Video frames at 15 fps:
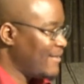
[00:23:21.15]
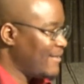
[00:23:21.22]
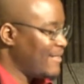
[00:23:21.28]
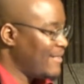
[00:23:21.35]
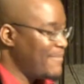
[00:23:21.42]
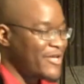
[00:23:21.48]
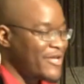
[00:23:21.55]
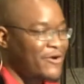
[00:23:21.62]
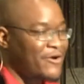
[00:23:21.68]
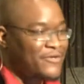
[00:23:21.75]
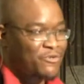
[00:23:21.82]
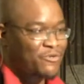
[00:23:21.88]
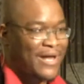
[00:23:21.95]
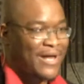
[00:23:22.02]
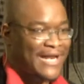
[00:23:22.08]
Let me encourage
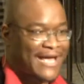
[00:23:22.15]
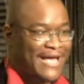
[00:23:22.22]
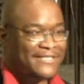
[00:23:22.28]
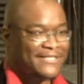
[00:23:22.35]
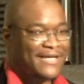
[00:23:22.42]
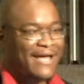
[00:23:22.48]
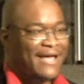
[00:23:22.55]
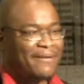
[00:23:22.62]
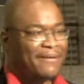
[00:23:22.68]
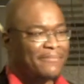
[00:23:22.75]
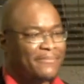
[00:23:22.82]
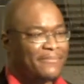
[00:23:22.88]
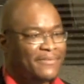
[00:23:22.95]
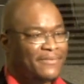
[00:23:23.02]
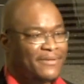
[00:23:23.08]
you while I got time.
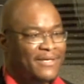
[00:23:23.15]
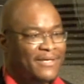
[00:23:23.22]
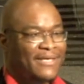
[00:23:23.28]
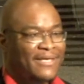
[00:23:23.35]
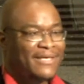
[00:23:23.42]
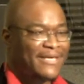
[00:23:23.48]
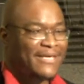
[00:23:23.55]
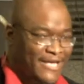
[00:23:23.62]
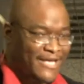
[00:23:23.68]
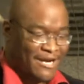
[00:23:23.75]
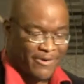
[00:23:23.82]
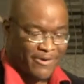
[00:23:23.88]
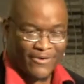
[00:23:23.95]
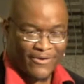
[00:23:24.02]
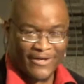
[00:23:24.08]
Get up
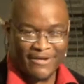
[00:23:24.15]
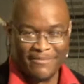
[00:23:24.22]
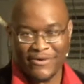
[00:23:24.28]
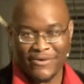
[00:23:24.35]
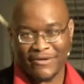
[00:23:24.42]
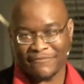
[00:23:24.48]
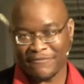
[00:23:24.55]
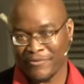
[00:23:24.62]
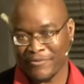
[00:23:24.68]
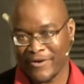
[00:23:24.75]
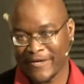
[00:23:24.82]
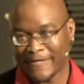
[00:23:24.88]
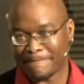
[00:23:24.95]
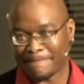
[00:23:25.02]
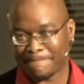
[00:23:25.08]
early in the morning for
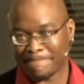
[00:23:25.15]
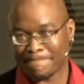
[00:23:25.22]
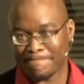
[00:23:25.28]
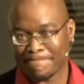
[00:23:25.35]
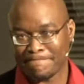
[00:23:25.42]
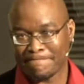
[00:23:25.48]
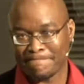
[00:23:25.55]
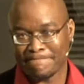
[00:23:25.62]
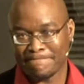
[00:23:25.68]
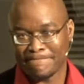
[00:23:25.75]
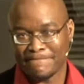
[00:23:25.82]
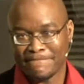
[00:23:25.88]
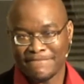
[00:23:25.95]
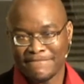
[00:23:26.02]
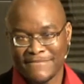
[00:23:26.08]
prayer.
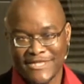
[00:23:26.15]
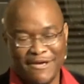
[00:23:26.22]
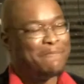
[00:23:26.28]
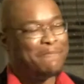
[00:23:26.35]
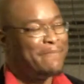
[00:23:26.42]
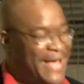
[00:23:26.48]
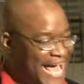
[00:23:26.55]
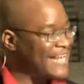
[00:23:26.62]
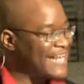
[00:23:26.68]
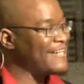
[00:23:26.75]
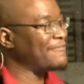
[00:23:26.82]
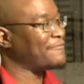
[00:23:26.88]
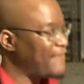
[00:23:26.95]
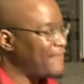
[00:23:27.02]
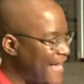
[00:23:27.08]
The manna
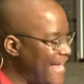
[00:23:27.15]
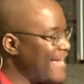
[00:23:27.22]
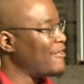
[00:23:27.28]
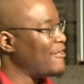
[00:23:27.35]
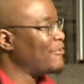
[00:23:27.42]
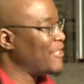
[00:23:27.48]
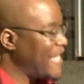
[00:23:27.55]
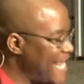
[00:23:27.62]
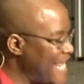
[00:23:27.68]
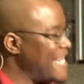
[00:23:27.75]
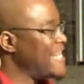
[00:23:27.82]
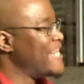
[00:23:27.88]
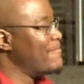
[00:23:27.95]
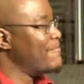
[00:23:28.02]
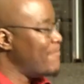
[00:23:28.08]
failed
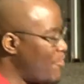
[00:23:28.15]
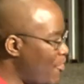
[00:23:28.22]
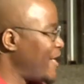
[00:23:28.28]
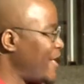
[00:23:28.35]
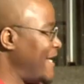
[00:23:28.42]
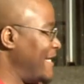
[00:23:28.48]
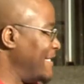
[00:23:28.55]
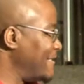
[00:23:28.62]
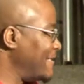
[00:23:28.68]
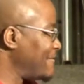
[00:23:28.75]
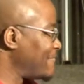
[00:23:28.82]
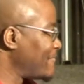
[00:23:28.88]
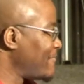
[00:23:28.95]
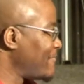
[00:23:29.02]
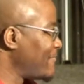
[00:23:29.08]
in the morning.
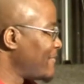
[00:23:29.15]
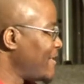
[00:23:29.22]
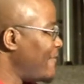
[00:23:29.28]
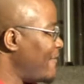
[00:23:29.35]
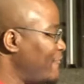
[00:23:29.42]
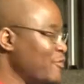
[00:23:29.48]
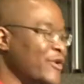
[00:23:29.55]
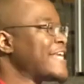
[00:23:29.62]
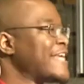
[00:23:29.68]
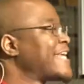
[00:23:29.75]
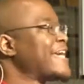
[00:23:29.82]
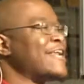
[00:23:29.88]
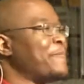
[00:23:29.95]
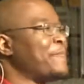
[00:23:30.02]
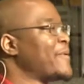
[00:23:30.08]
If you didn't get
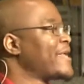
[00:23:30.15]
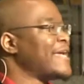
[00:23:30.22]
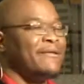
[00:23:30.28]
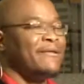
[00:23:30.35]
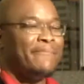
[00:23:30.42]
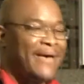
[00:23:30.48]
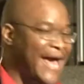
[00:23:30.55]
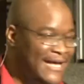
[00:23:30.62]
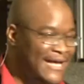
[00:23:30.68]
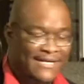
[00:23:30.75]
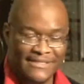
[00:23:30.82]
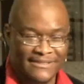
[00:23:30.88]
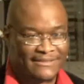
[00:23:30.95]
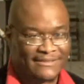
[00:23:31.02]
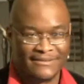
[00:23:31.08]
up and get the manna,
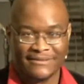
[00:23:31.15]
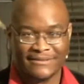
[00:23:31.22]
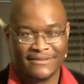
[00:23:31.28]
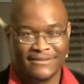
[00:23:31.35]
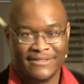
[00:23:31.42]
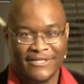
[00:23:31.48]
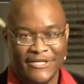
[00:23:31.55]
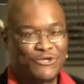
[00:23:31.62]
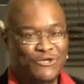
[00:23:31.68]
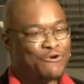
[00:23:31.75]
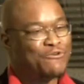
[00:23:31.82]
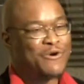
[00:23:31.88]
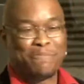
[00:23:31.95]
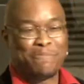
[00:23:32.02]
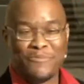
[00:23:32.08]

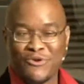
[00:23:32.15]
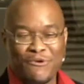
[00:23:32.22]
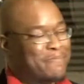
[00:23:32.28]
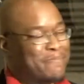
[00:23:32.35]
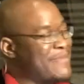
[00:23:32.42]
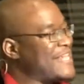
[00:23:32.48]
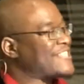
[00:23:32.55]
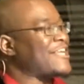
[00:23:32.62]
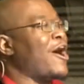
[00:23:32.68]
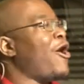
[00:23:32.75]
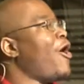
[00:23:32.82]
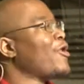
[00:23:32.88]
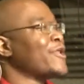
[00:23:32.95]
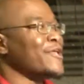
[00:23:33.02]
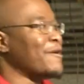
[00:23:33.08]
you, you missed
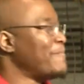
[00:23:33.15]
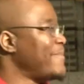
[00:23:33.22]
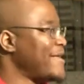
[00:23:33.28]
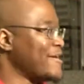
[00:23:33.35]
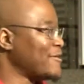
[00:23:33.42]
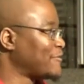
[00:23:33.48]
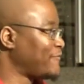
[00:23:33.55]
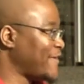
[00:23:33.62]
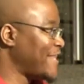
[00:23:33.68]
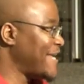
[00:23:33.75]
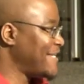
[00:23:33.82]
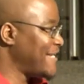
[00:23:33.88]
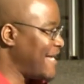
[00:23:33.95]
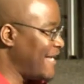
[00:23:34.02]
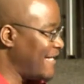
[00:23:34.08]
all of your meals for that
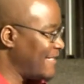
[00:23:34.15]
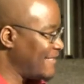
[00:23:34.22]
day.